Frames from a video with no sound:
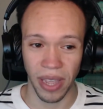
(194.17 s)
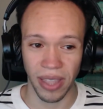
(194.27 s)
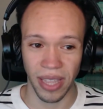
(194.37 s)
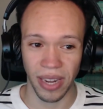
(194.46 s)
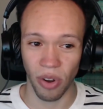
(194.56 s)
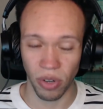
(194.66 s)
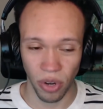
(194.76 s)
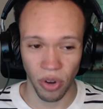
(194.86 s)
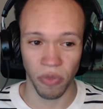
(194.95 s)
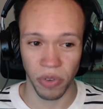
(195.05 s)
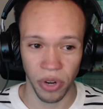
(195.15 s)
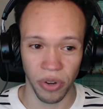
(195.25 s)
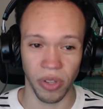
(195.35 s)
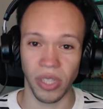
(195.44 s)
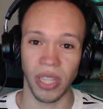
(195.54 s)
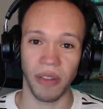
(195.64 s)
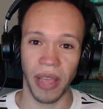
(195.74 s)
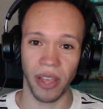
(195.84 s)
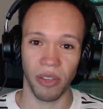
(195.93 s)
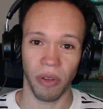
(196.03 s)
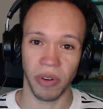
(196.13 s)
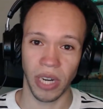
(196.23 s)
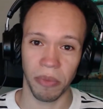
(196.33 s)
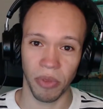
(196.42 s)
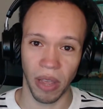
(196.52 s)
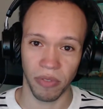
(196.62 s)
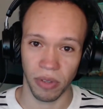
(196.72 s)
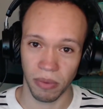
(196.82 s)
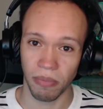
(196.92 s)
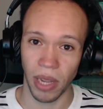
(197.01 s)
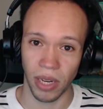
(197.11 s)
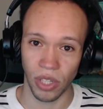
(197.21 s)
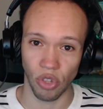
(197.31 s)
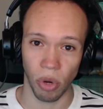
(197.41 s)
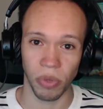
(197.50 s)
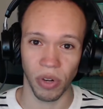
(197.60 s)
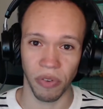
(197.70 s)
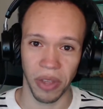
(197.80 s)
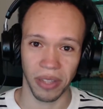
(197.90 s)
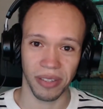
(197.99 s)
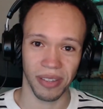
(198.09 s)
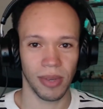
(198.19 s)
and then turn over turn, you can see that value every time you have to play a Digizorption effect.